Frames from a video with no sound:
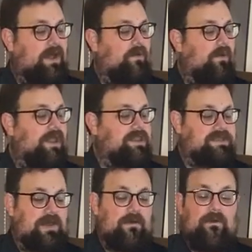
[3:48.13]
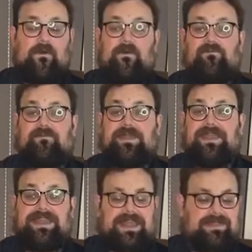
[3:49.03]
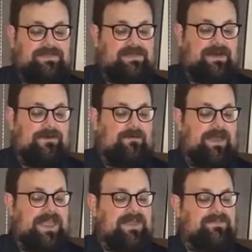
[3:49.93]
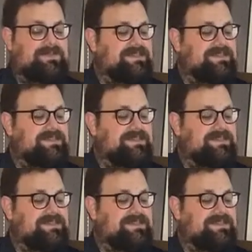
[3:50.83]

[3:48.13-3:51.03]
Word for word: One dove beneath the waves